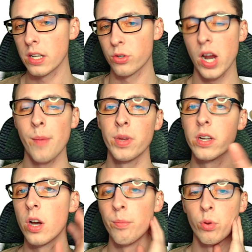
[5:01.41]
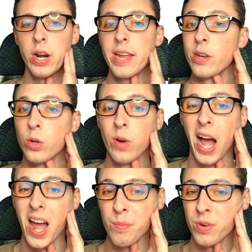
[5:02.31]
I'll drop in a brand new
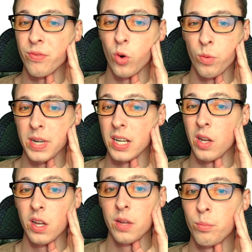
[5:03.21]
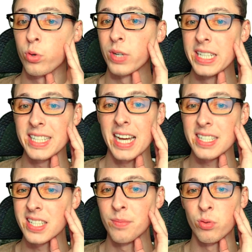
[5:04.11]
high performing
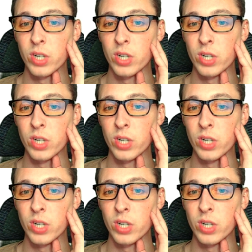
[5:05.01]
pre-tested,